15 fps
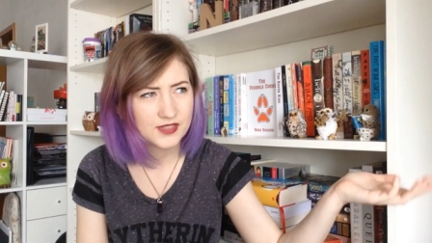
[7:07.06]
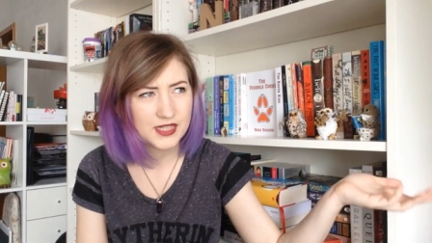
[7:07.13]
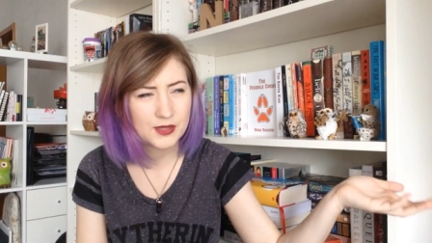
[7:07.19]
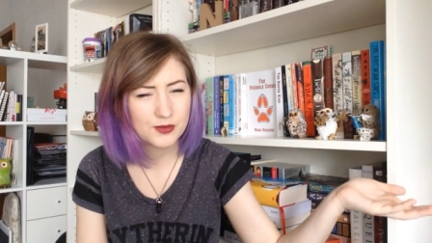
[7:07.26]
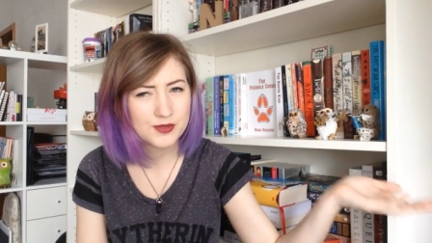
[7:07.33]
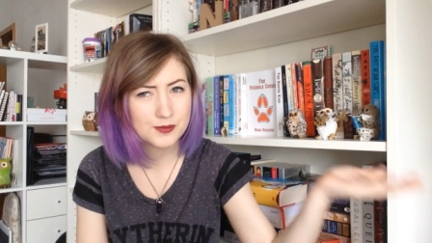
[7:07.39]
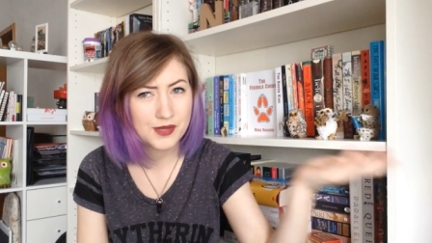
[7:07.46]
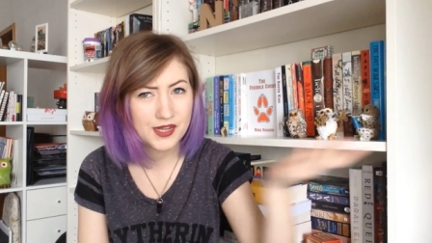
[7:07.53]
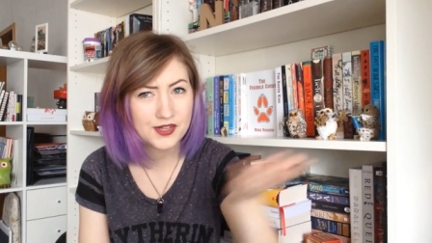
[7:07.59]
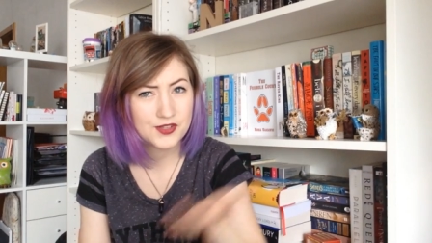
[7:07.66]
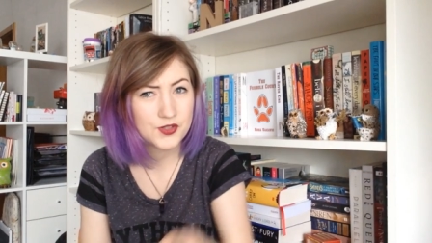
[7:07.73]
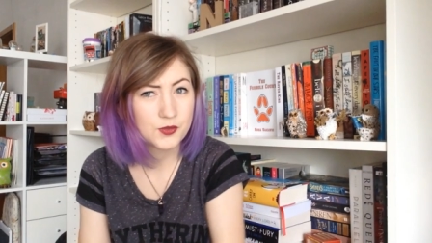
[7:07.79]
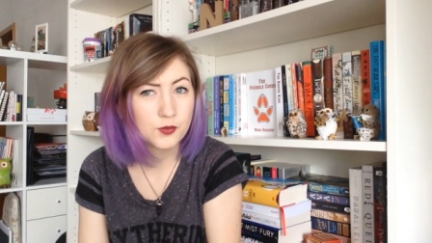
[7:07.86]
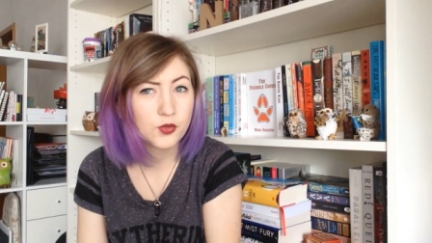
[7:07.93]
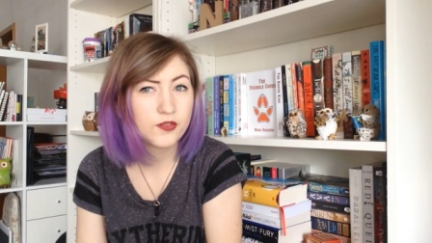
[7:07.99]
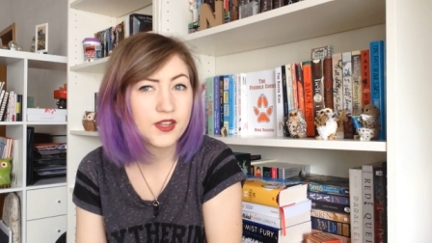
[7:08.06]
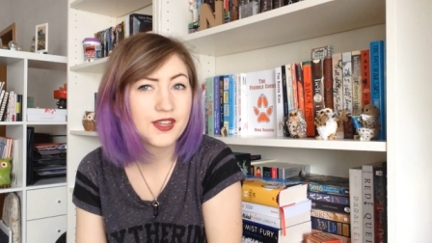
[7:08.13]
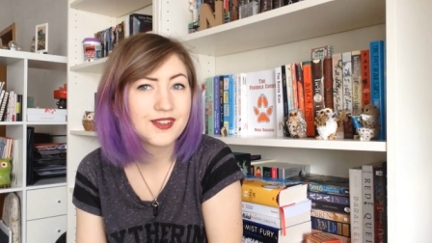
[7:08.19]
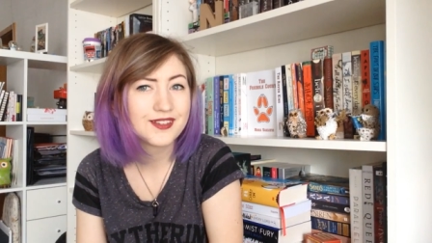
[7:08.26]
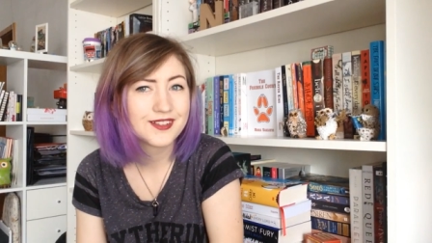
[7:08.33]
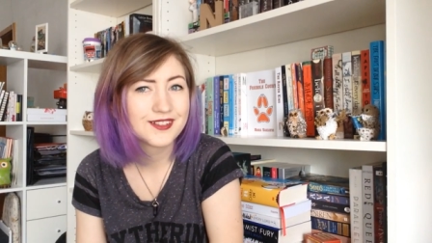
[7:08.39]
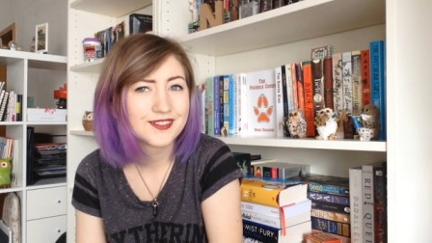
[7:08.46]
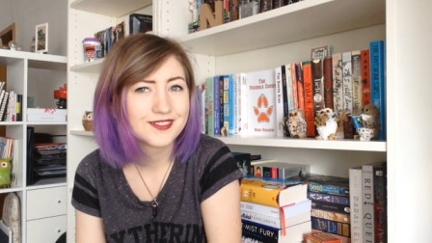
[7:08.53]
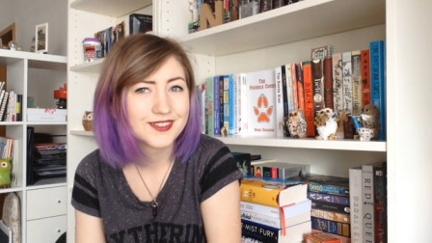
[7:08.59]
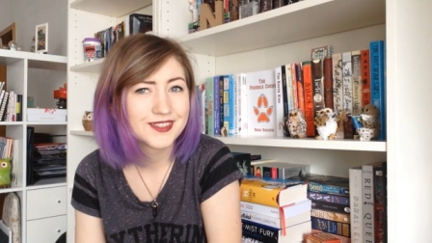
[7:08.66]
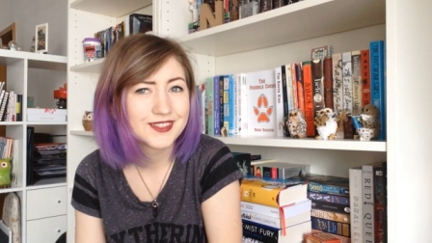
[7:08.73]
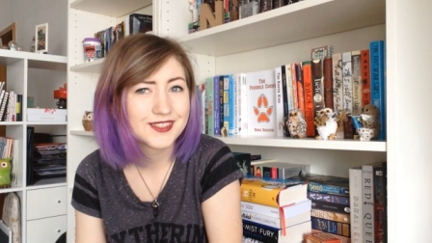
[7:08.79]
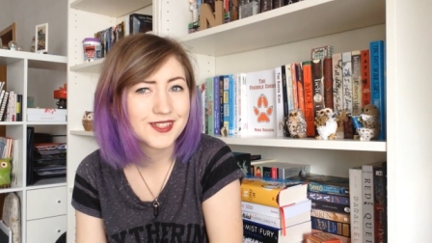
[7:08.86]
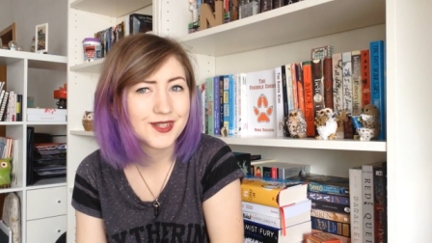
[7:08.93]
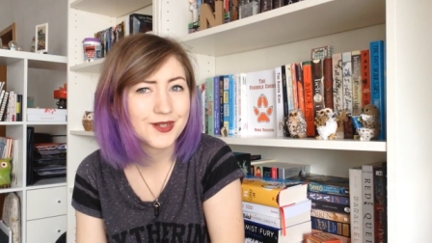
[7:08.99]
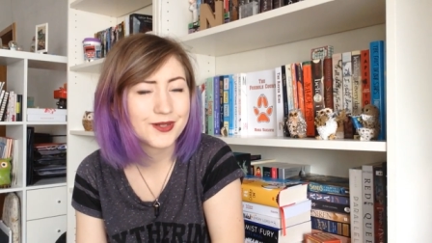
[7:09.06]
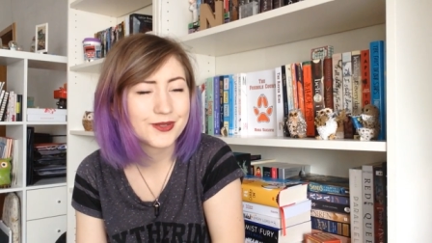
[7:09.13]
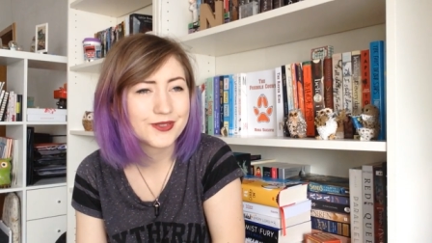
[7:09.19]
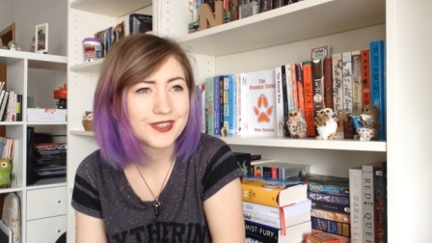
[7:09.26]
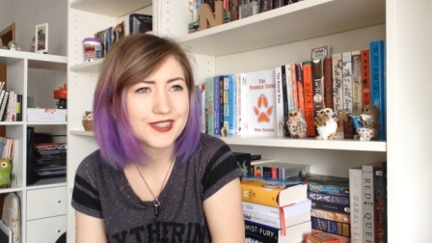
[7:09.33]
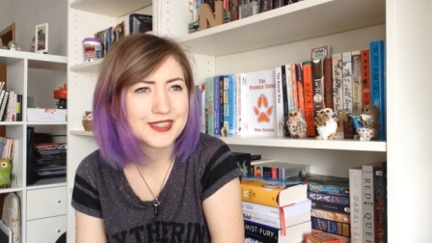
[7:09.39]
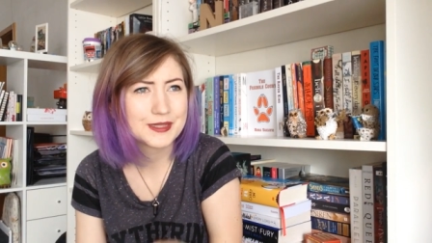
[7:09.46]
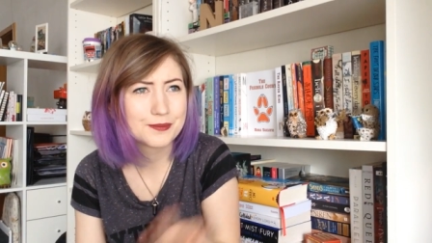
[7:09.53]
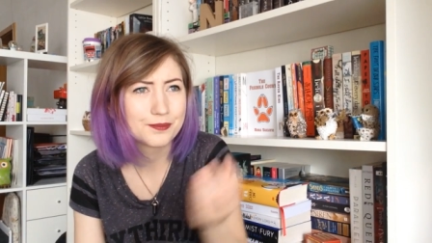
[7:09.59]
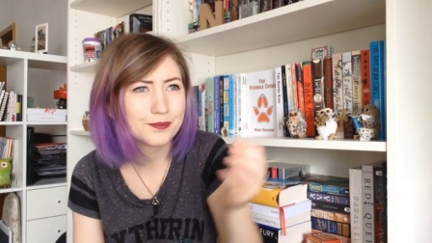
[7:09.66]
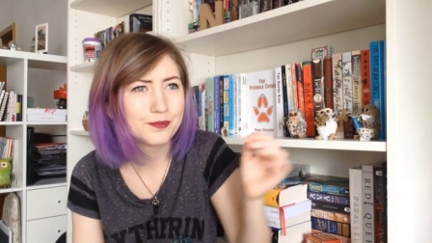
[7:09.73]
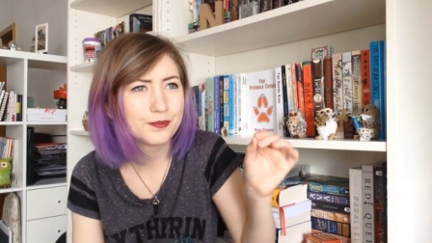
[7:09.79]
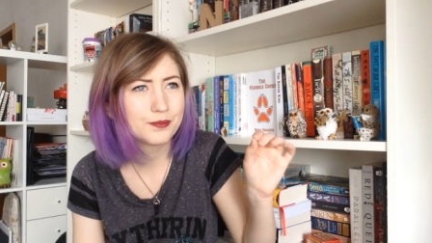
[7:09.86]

and it was made into a movie, so it's a